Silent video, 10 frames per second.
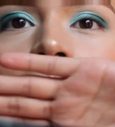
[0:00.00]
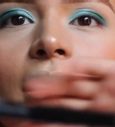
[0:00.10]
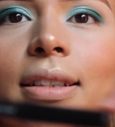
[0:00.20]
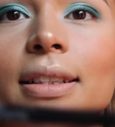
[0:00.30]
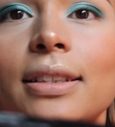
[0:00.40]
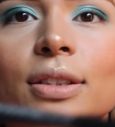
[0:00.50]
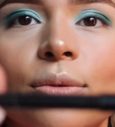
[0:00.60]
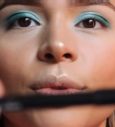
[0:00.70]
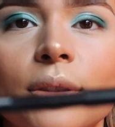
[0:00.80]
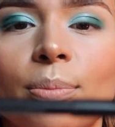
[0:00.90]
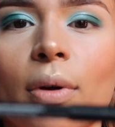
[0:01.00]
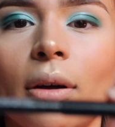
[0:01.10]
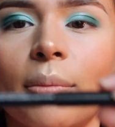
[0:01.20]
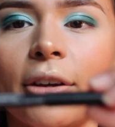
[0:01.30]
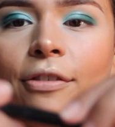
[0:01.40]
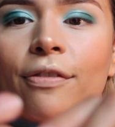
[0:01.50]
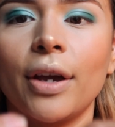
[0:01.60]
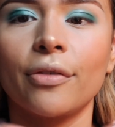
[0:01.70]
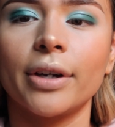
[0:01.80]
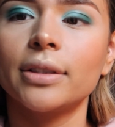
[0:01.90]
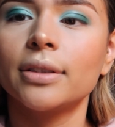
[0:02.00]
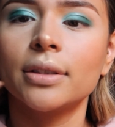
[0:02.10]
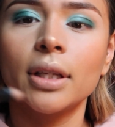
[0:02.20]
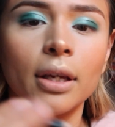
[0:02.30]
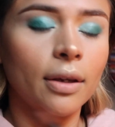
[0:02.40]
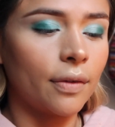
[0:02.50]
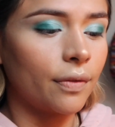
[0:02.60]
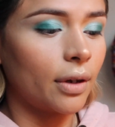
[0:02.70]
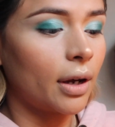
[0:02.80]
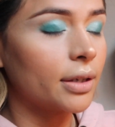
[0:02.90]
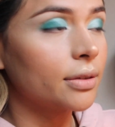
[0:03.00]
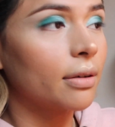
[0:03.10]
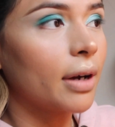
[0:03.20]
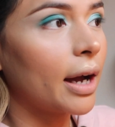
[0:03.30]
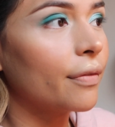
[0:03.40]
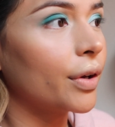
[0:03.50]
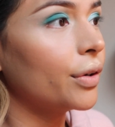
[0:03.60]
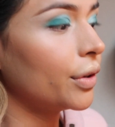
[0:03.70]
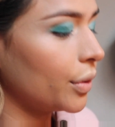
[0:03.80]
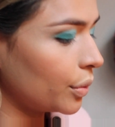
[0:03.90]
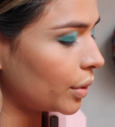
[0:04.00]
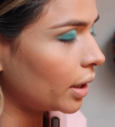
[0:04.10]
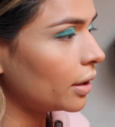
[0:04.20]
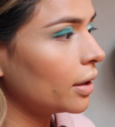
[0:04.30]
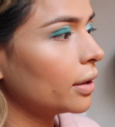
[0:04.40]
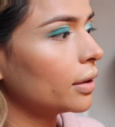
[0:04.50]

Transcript: gotten. This one, probably my favorites. If you guys don't have a nude